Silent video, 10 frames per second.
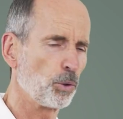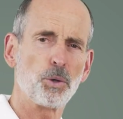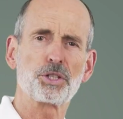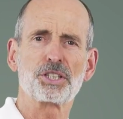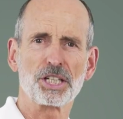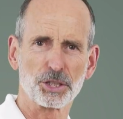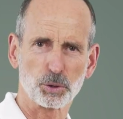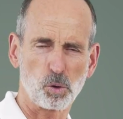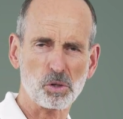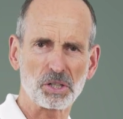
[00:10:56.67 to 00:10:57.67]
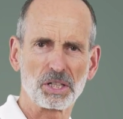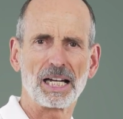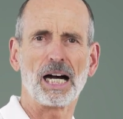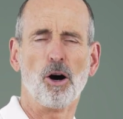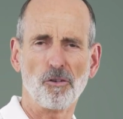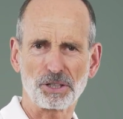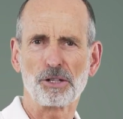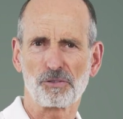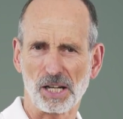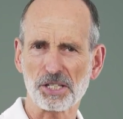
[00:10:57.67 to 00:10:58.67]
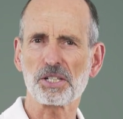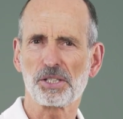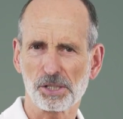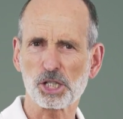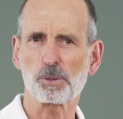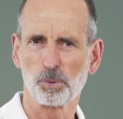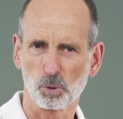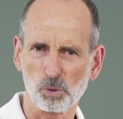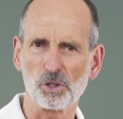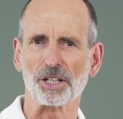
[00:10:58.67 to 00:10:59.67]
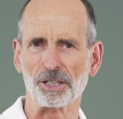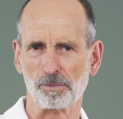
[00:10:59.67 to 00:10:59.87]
and that increases the pressure on the contact surfaces of the